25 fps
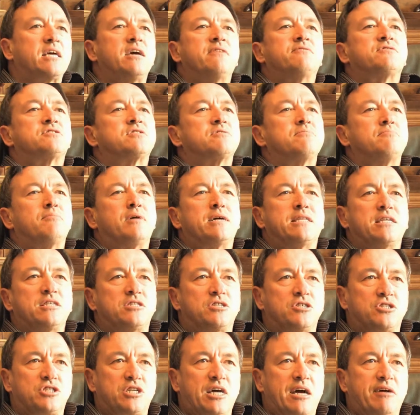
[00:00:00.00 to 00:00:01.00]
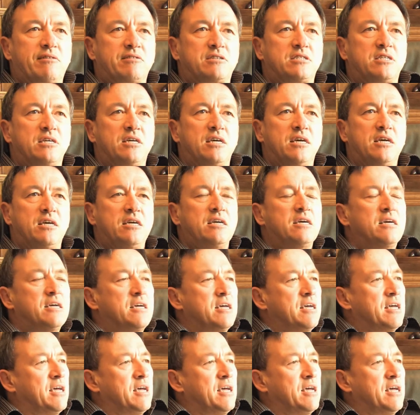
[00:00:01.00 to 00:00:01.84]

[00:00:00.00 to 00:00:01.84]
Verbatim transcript: give some money to charity,